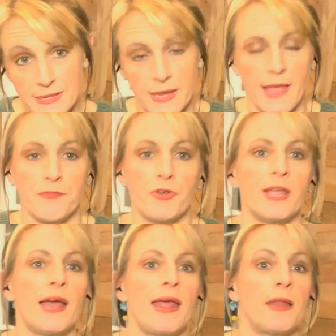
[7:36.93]
After he
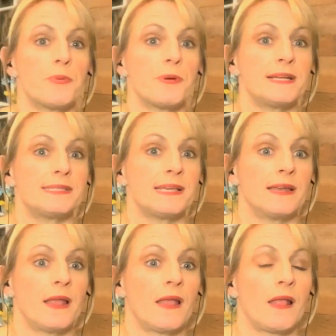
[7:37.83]
got out of prison,
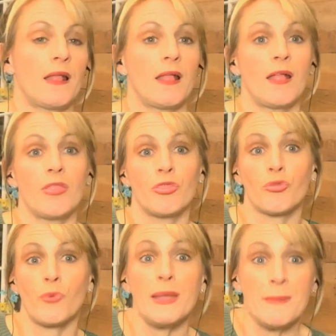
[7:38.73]

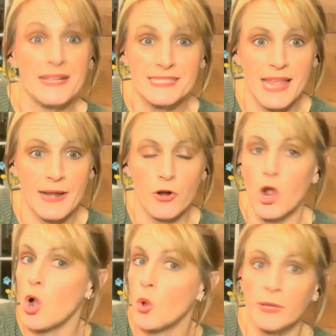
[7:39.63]
three months later,
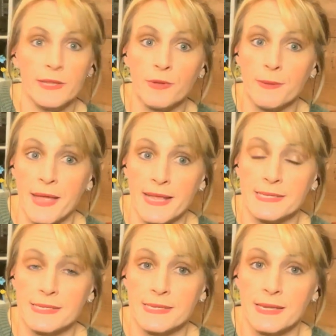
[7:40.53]
only three
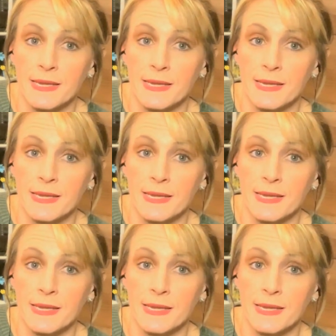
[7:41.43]
months,